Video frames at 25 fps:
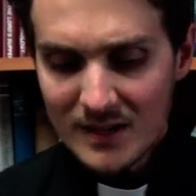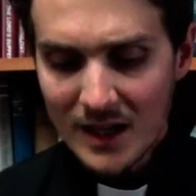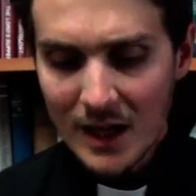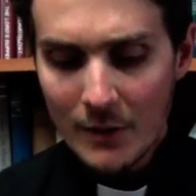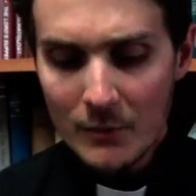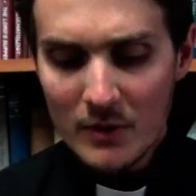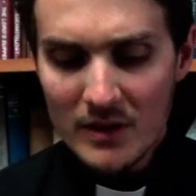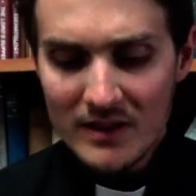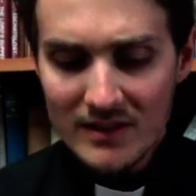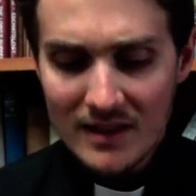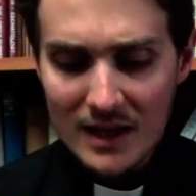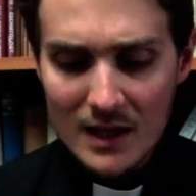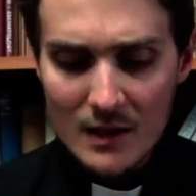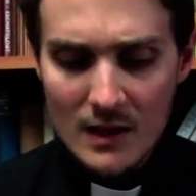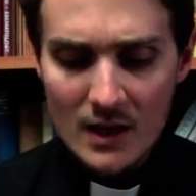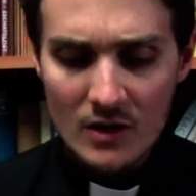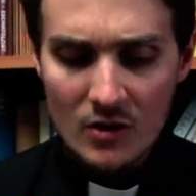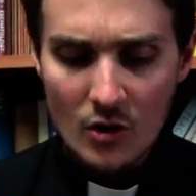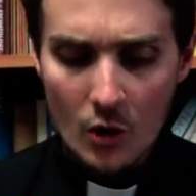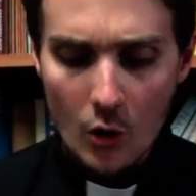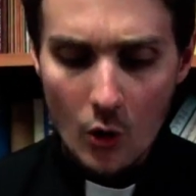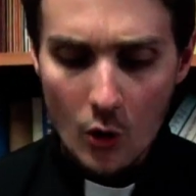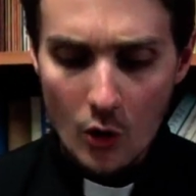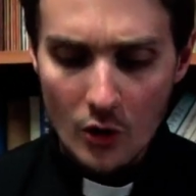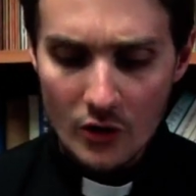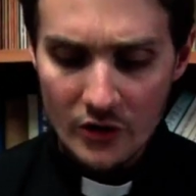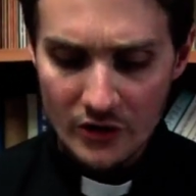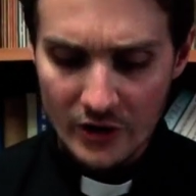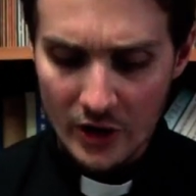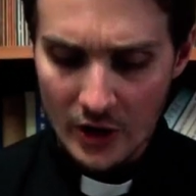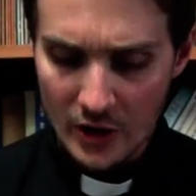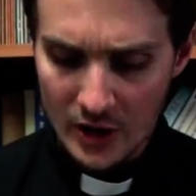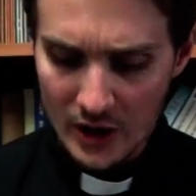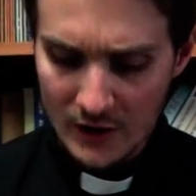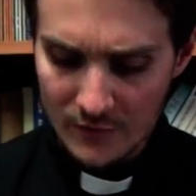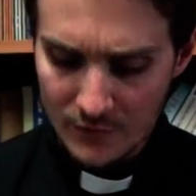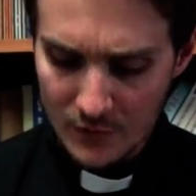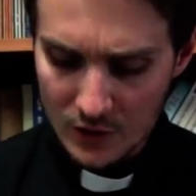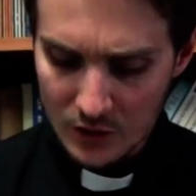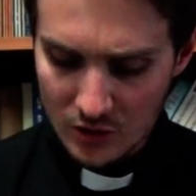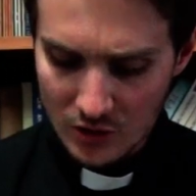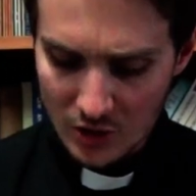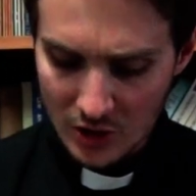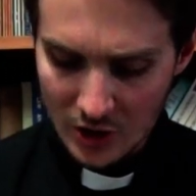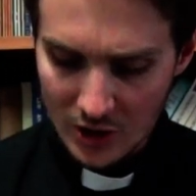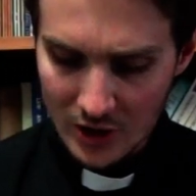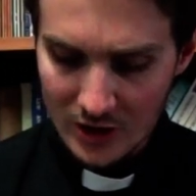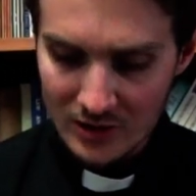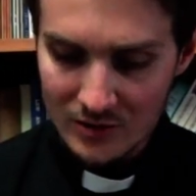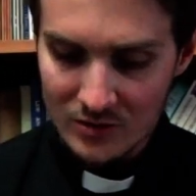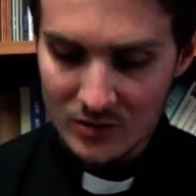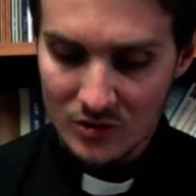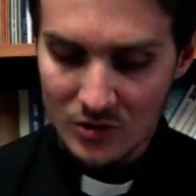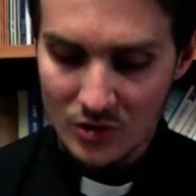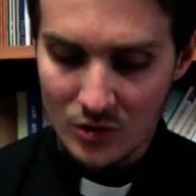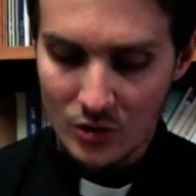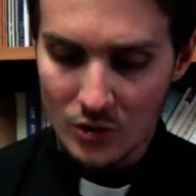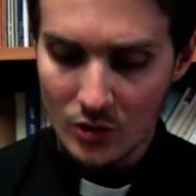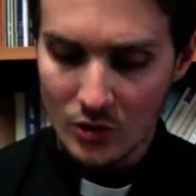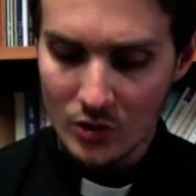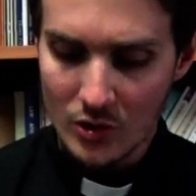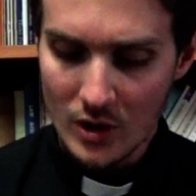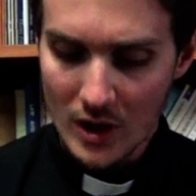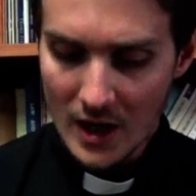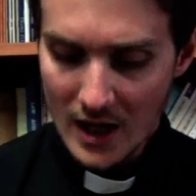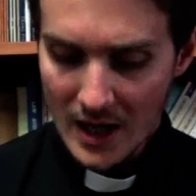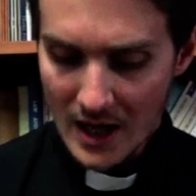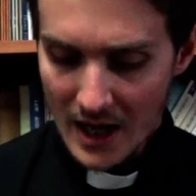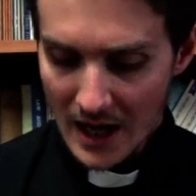We see this also if you turn to